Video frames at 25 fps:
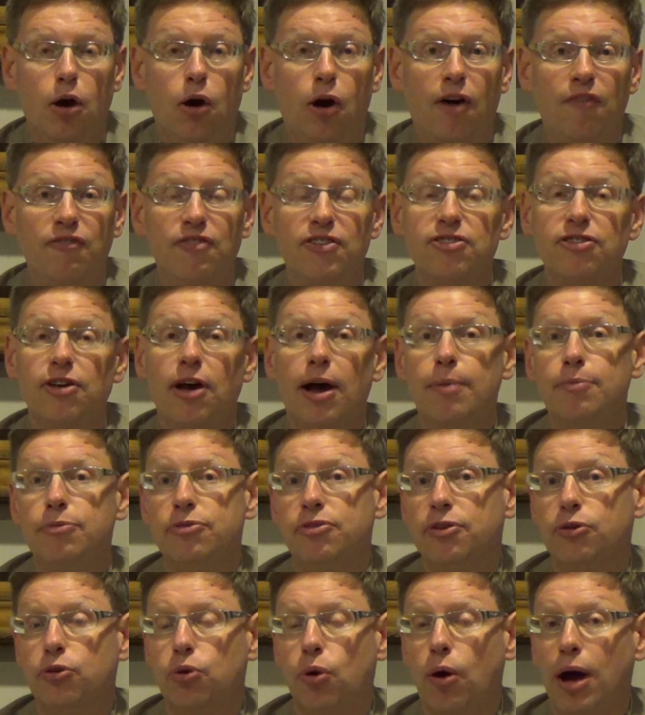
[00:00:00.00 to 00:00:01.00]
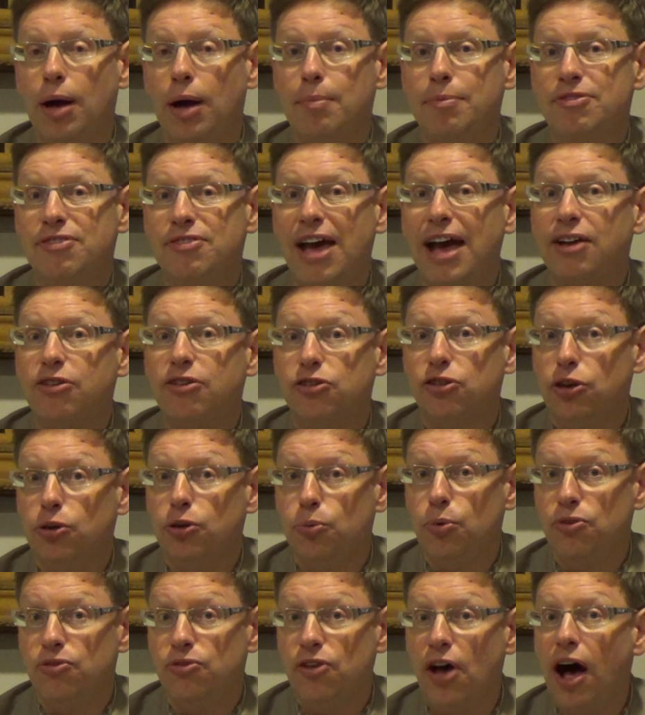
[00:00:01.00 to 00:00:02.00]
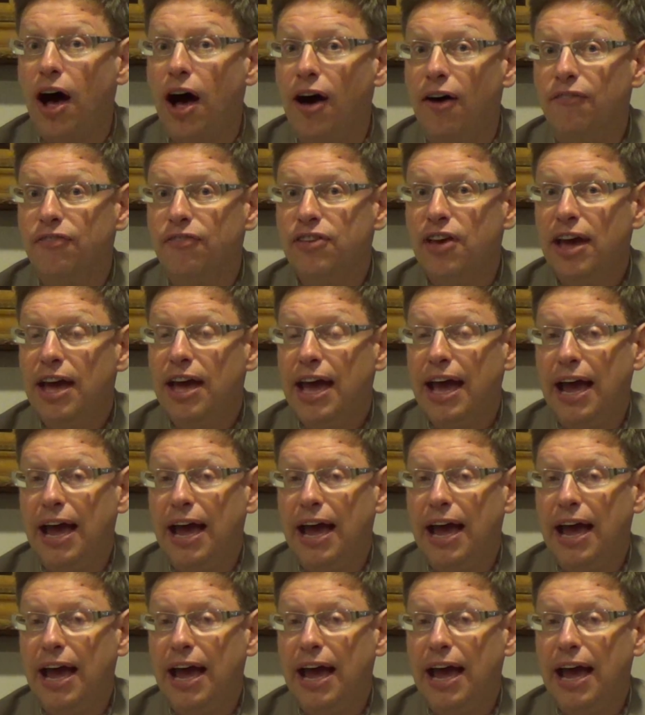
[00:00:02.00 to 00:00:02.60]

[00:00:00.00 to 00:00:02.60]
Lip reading: Oftentimes the crime is actually resolved,